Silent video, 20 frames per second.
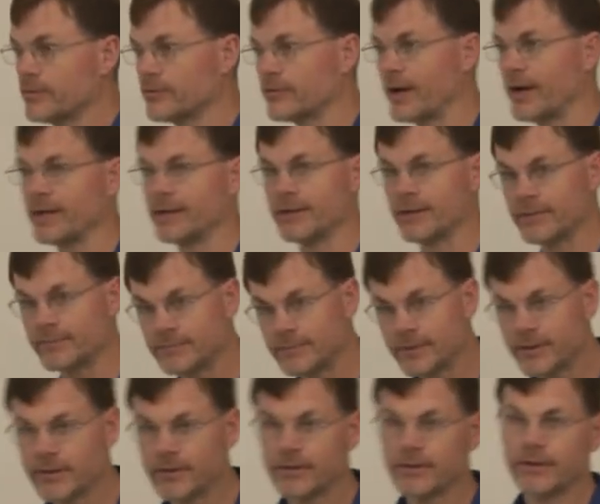trying to
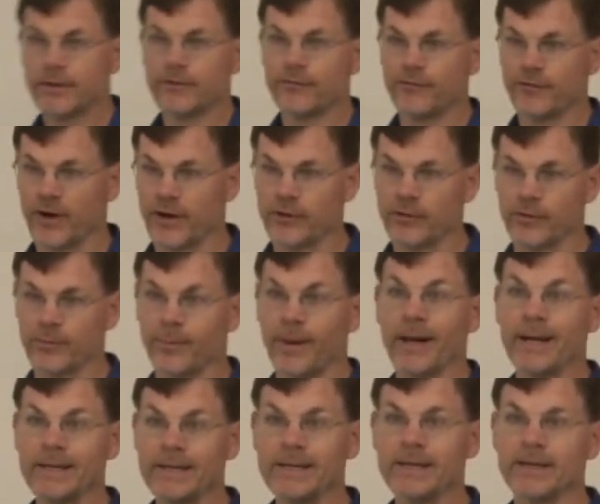funnel
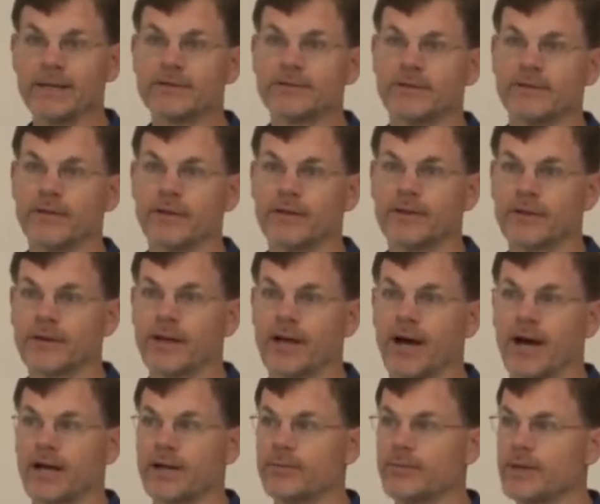money into the
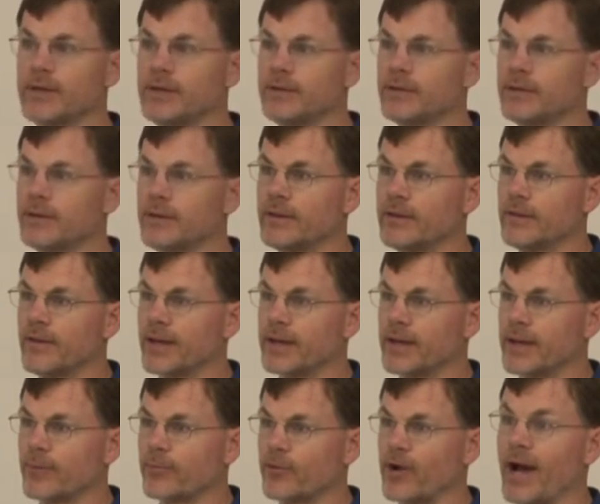economy, that
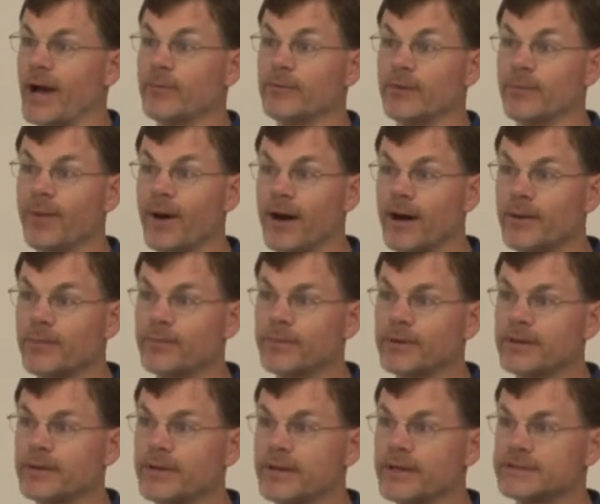kind of prime the pump,
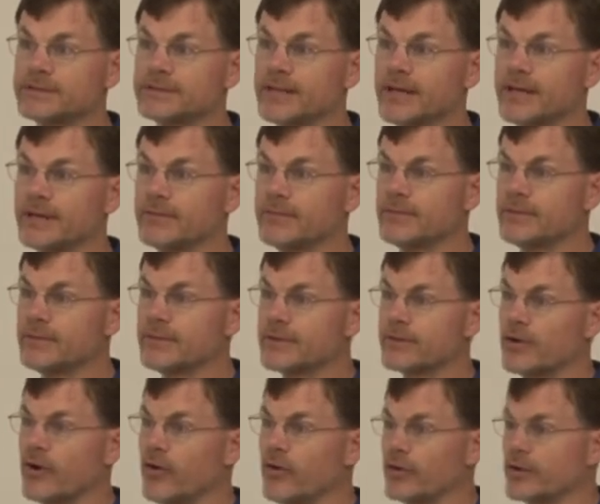as they
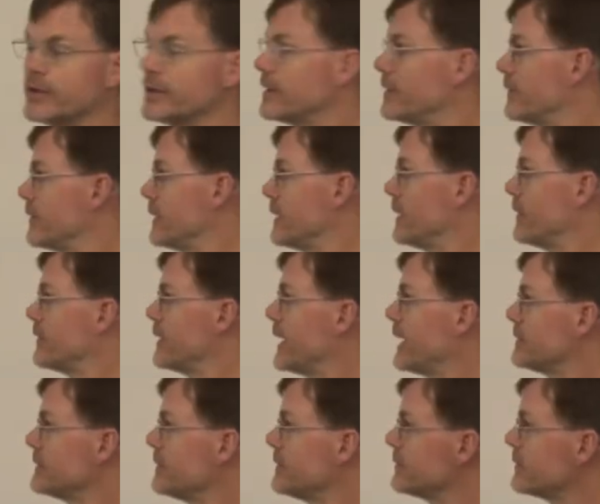called it in the, in the
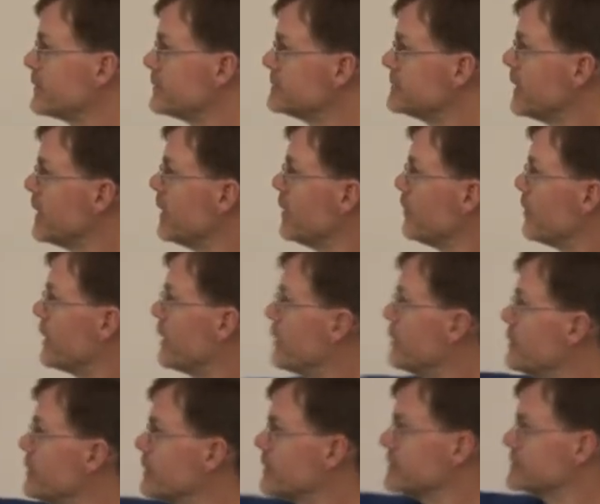nineteen thirties. But here
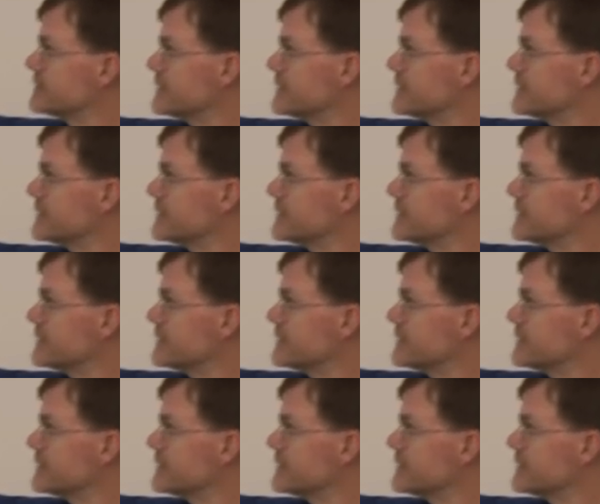you can